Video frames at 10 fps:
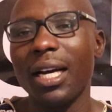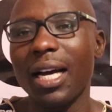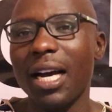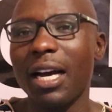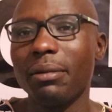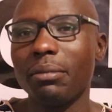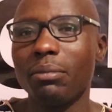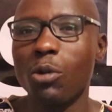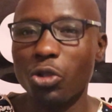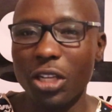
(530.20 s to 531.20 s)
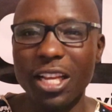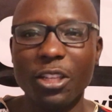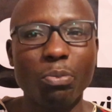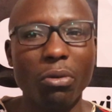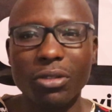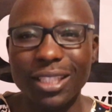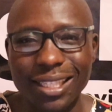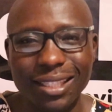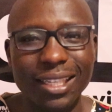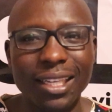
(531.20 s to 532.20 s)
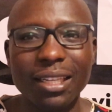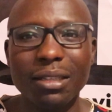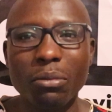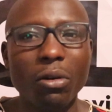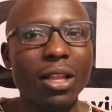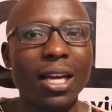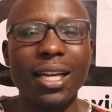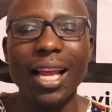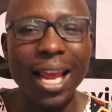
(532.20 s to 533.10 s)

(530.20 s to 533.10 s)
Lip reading: Mount Kenya is protesting more than